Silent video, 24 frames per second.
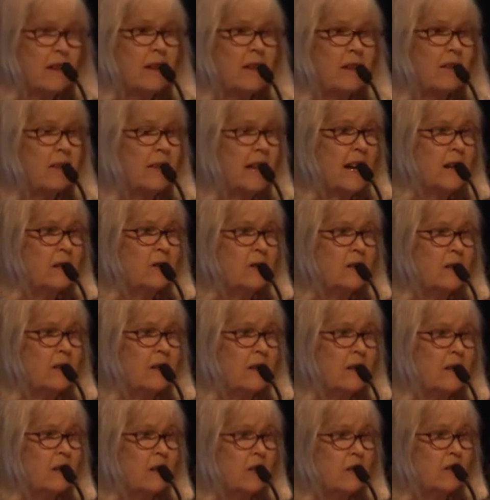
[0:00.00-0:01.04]
than a thousand
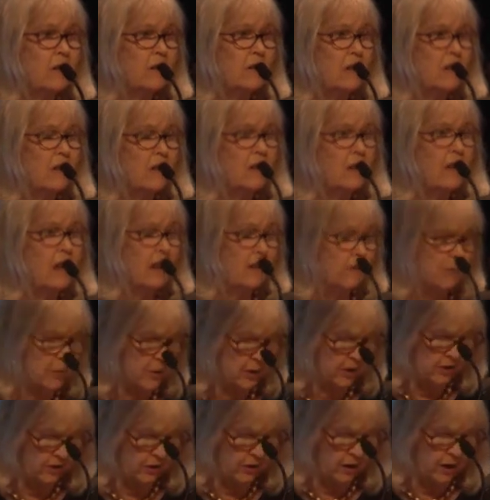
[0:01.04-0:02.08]
years of
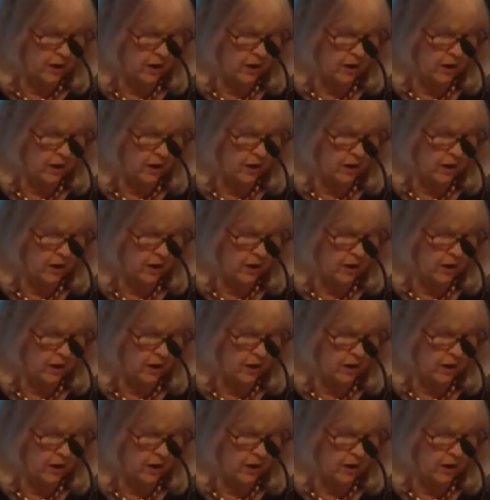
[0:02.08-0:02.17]
Buddhist